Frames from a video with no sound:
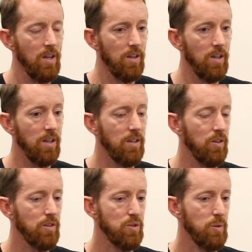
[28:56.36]
Yeah,
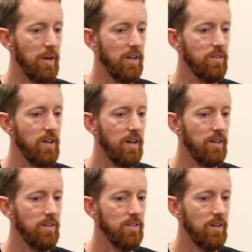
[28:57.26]
not too bad.
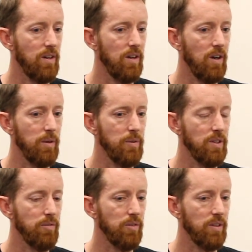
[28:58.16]
And I would
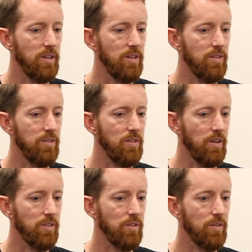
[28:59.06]
definitely
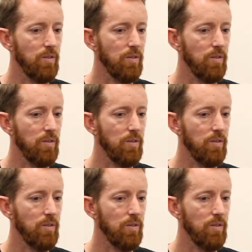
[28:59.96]
suggest